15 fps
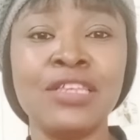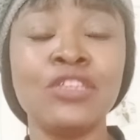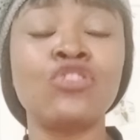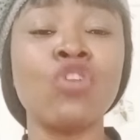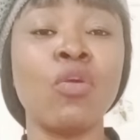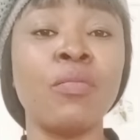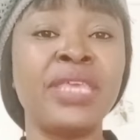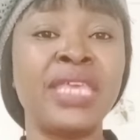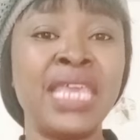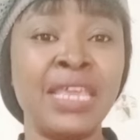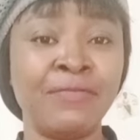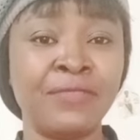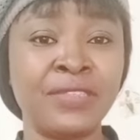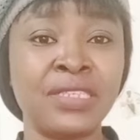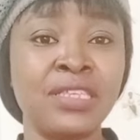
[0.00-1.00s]
some
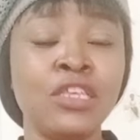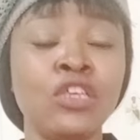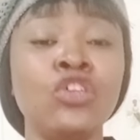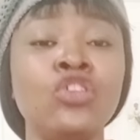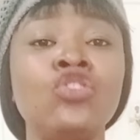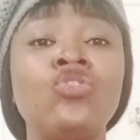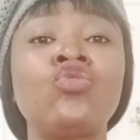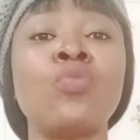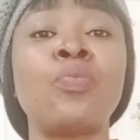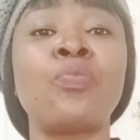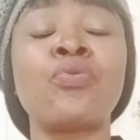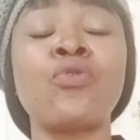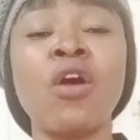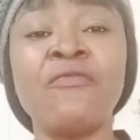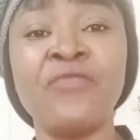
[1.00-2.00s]
gift to
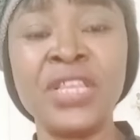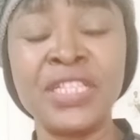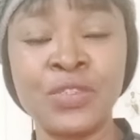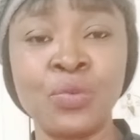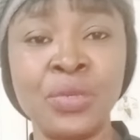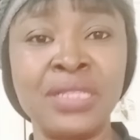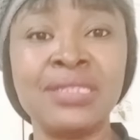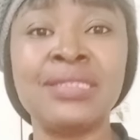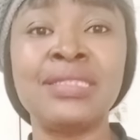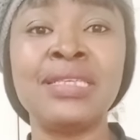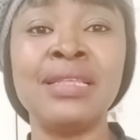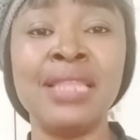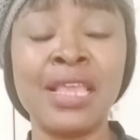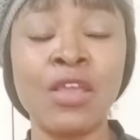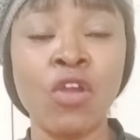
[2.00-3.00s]
profit with
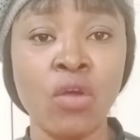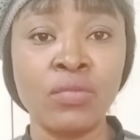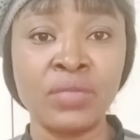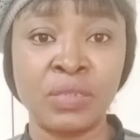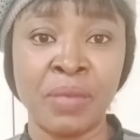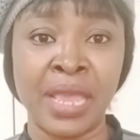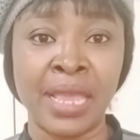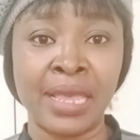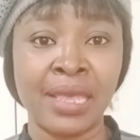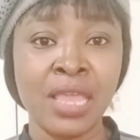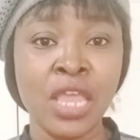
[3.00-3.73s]
till he comes back